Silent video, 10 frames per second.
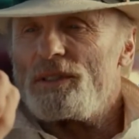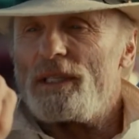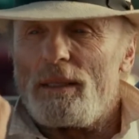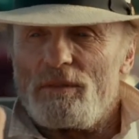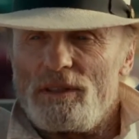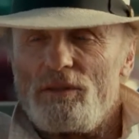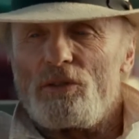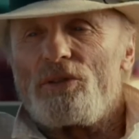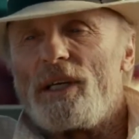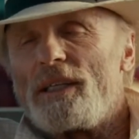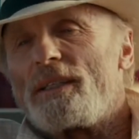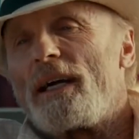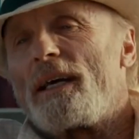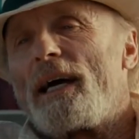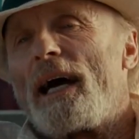a damn was ever created
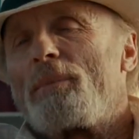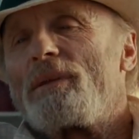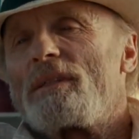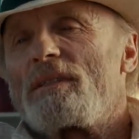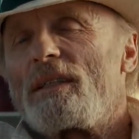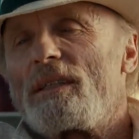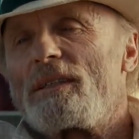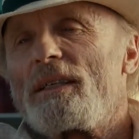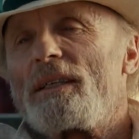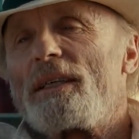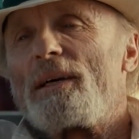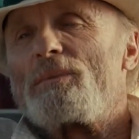out of happiness, I can tell you that